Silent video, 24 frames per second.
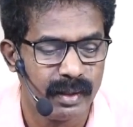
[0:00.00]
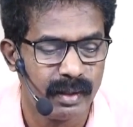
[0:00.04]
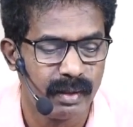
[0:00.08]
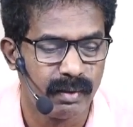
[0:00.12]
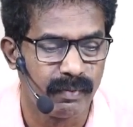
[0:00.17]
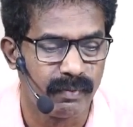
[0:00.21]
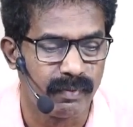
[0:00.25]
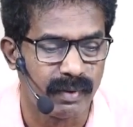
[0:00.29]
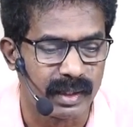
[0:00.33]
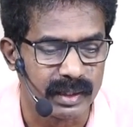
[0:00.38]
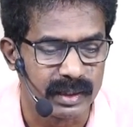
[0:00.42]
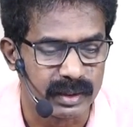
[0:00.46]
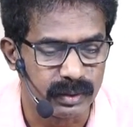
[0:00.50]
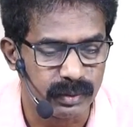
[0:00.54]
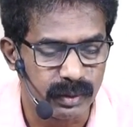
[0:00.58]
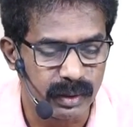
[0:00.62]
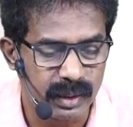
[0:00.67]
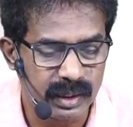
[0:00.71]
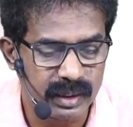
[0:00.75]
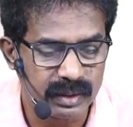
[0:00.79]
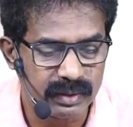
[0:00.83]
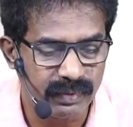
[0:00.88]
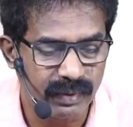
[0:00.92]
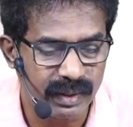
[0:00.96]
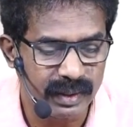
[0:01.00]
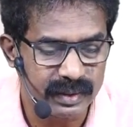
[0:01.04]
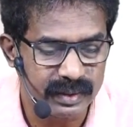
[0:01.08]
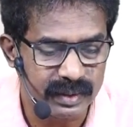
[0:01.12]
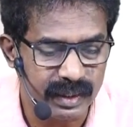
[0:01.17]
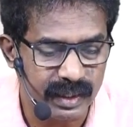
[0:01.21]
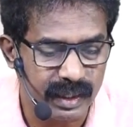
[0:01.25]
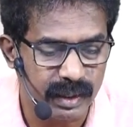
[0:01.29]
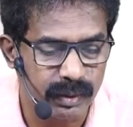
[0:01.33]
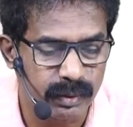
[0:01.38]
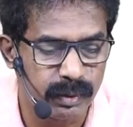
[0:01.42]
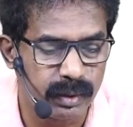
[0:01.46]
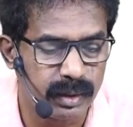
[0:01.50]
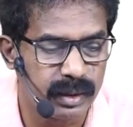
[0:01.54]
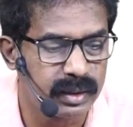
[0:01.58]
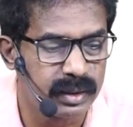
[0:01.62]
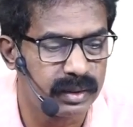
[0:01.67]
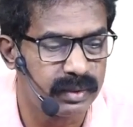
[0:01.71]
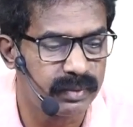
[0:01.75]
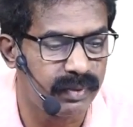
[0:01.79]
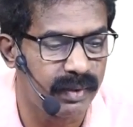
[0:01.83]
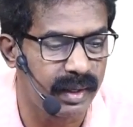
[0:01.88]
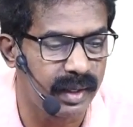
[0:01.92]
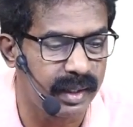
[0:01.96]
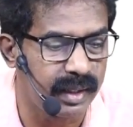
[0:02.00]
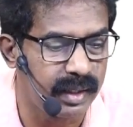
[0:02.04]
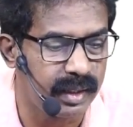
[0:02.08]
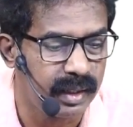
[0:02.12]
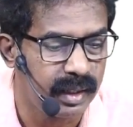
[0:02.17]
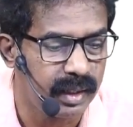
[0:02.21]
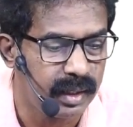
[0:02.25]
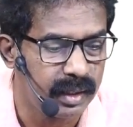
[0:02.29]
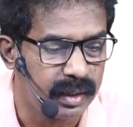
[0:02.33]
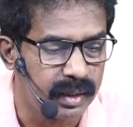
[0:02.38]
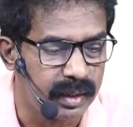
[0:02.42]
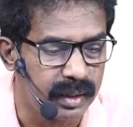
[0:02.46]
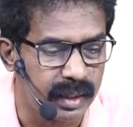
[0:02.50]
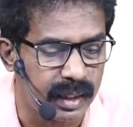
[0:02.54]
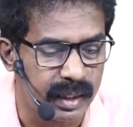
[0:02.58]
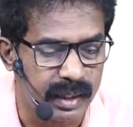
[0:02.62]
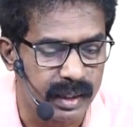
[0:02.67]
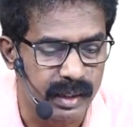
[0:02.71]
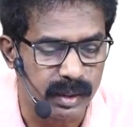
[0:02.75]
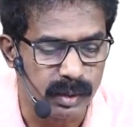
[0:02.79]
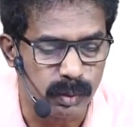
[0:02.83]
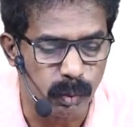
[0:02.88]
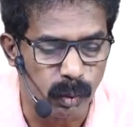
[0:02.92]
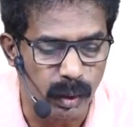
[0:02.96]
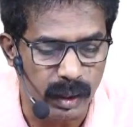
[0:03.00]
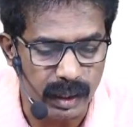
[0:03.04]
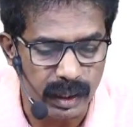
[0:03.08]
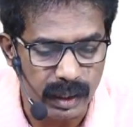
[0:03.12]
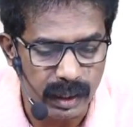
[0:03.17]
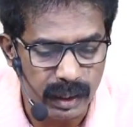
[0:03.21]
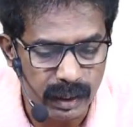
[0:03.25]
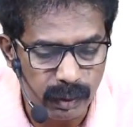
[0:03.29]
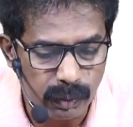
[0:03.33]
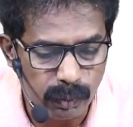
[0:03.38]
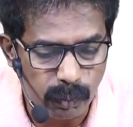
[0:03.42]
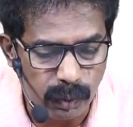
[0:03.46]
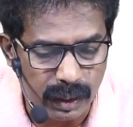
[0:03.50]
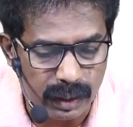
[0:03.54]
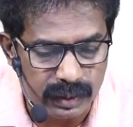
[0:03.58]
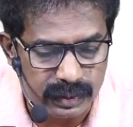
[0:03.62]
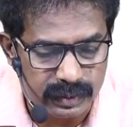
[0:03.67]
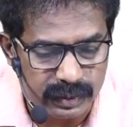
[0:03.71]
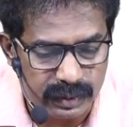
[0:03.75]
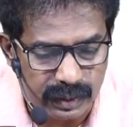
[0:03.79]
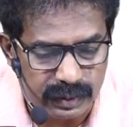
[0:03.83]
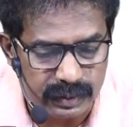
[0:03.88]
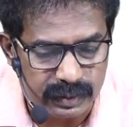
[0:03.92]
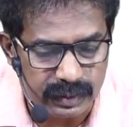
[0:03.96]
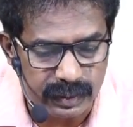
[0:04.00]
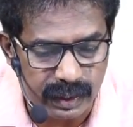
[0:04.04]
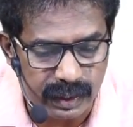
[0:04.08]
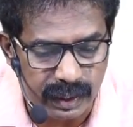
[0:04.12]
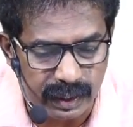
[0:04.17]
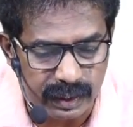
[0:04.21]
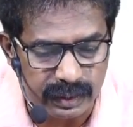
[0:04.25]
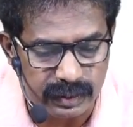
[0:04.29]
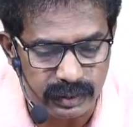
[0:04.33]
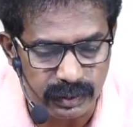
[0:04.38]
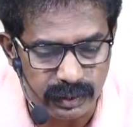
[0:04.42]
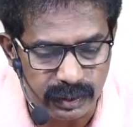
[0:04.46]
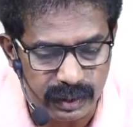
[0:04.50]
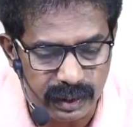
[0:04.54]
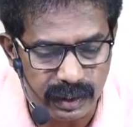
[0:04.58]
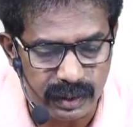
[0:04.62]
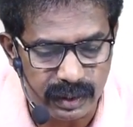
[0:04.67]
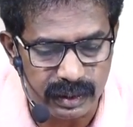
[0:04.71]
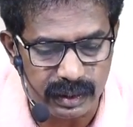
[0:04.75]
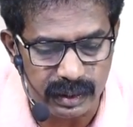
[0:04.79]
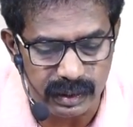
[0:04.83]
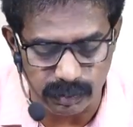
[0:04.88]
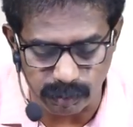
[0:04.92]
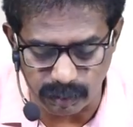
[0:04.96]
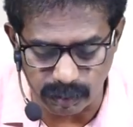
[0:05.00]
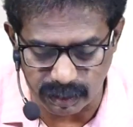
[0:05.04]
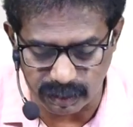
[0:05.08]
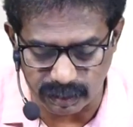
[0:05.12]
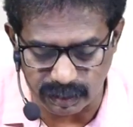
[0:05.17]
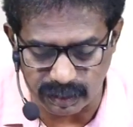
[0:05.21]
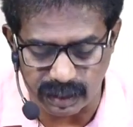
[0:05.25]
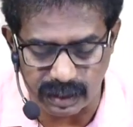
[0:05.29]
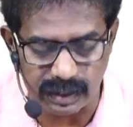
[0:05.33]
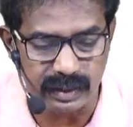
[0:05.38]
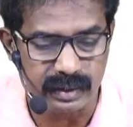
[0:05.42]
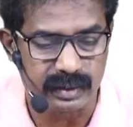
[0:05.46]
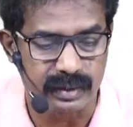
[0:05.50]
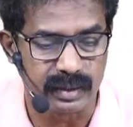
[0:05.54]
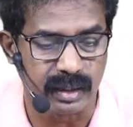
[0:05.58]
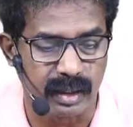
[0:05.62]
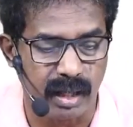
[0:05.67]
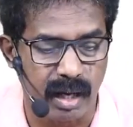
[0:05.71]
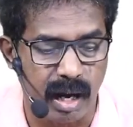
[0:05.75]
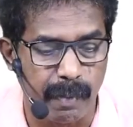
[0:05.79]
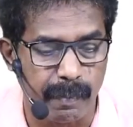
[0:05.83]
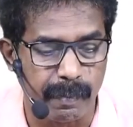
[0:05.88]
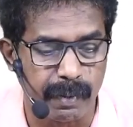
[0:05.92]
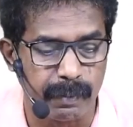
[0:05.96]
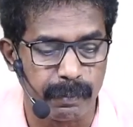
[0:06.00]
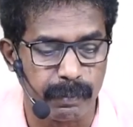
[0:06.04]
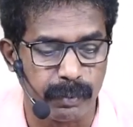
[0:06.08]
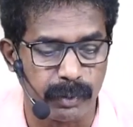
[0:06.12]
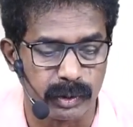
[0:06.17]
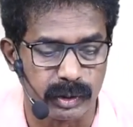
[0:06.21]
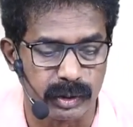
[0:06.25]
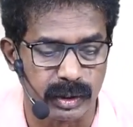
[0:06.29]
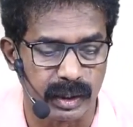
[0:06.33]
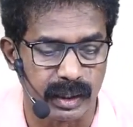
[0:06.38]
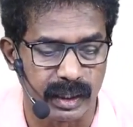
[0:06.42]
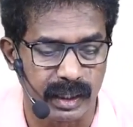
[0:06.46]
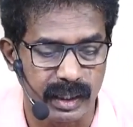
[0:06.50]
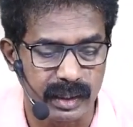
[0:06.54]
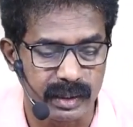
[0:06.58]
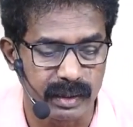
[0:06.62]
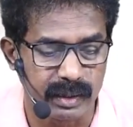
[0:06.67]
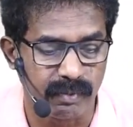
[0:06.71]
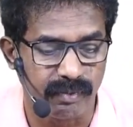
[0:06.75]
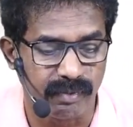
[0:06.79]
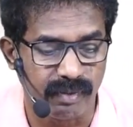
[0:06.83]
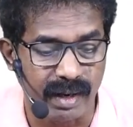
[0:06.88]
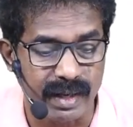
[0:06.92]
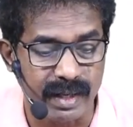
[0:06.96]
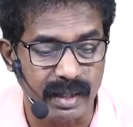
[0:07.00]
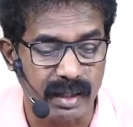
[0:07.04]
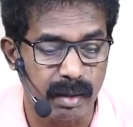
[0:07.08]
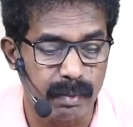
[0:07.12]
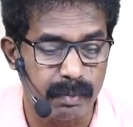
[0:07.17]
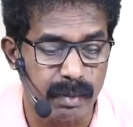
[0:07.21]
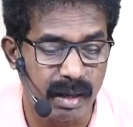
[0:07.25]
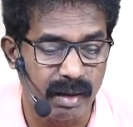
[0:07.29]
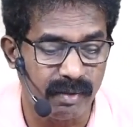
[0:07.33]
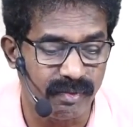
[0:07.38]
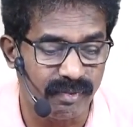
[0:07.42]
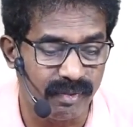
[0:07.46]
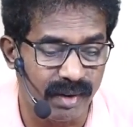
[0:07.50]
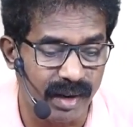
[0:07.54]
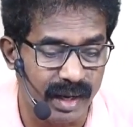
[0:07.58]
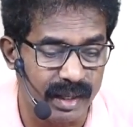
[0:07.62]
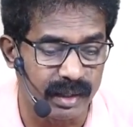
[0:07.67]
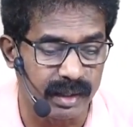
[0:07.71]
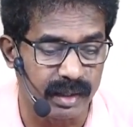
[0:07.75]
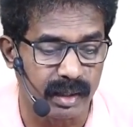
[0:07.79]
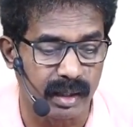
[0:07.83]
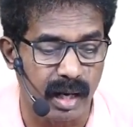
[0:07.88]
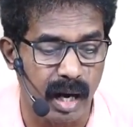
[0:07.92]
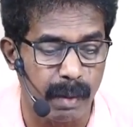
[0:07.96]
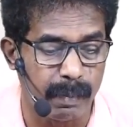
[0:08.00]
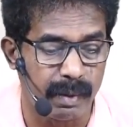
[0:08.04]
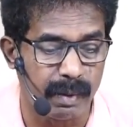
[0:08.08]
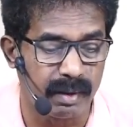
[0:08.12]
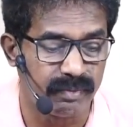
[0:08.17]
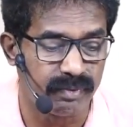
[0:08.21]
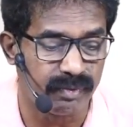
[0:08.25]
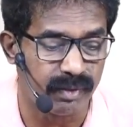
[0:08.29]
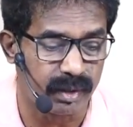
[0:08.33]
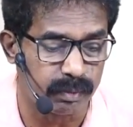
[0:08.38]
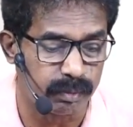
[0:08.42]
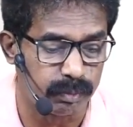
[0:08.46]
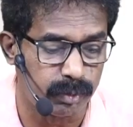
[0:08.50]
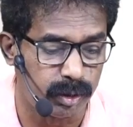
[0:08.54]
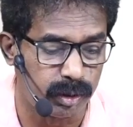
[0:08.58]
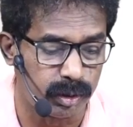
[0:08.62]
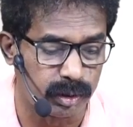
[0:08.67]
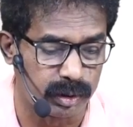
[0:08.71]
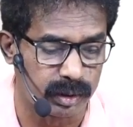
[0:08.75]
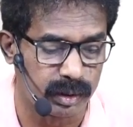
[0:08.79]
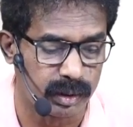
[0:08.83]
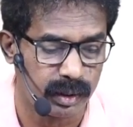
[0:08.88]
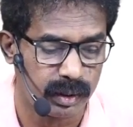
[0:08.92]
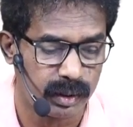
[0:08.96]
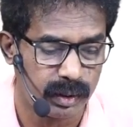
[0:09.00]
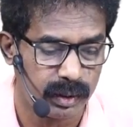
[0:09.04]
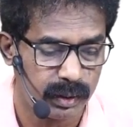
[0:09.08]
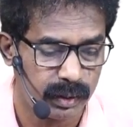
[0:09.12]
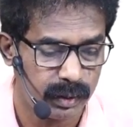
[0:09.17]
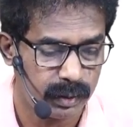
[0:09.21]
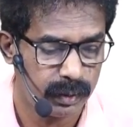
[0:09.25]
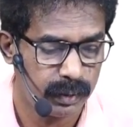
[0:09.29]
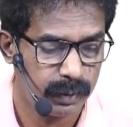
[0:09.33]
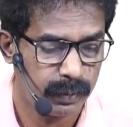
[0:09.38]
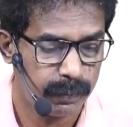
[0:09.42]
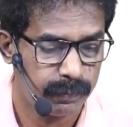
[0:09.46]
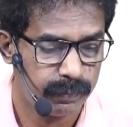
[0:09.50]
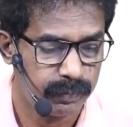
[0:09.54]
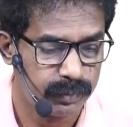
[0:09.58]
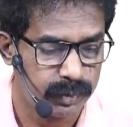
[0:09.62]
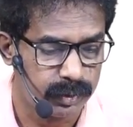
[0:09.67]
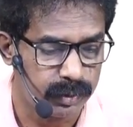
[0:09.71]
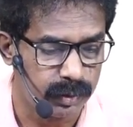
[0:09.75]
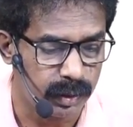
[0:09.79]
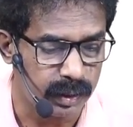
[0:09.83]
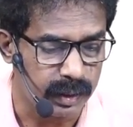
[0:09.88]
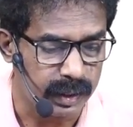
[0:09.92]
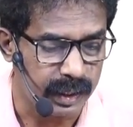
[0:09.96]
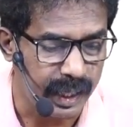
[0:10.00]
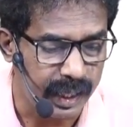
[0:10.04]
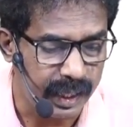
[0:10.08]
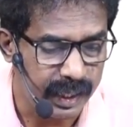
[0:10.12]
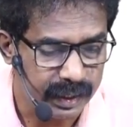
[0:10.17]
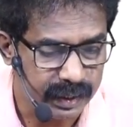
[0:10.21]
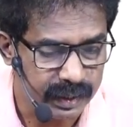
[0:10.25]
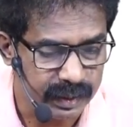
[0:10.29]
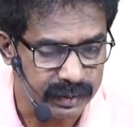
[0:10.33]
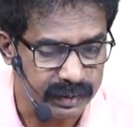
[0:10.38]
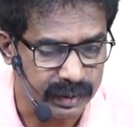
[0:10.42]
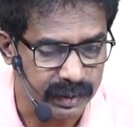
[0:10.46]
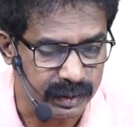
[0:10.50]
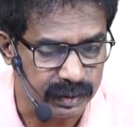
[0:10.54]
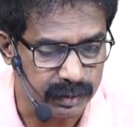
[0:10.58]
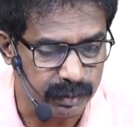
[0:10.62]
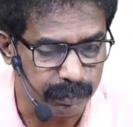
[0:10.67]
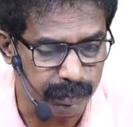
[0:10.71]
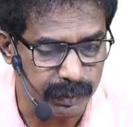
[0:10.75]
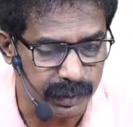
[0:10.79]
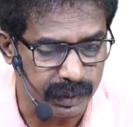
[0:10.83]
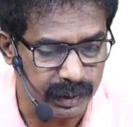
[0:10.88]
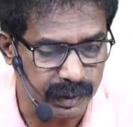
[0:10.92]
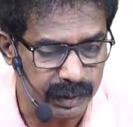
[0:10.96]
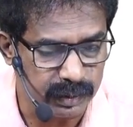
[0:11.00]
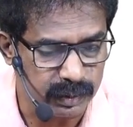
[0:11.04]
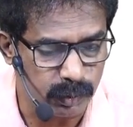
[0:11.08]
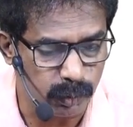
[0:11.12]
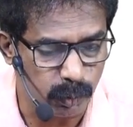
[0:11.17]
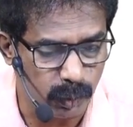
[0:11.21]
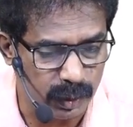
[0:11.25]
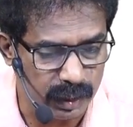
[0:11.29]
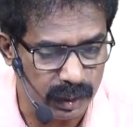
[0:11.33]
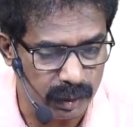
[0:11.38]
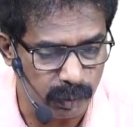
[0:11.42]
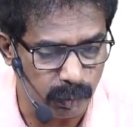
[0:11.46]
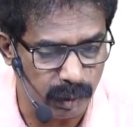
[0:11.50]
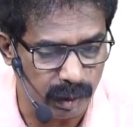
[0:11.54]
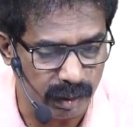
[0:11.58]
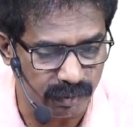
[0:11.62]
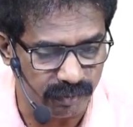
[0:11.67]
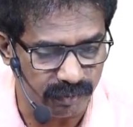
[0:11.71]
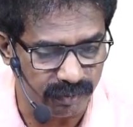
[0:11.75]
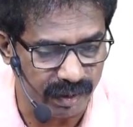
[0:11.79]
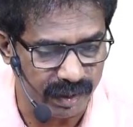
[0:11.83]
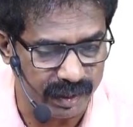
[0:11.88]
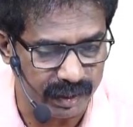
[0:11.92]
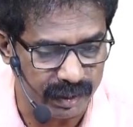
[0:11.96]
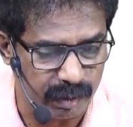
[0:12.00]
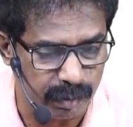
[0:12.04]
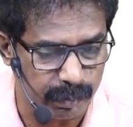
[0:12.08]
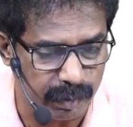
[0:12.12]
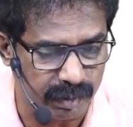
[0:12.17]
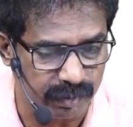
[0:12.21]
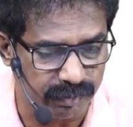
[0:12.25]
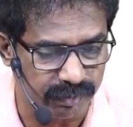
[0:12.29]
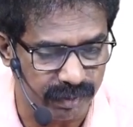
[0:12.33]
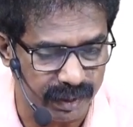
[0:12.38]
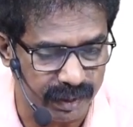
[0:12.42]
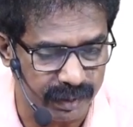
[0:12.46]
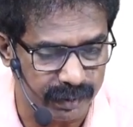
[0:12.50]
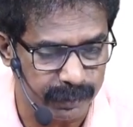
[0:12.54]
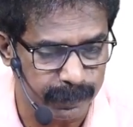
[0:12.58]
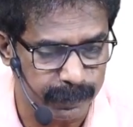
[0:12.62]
First one is 5, second one is 5. There is only one such case. Okay, this one, that is the common portion, right? 5, 5, common for both. So A intersection B is only one, 5, 5.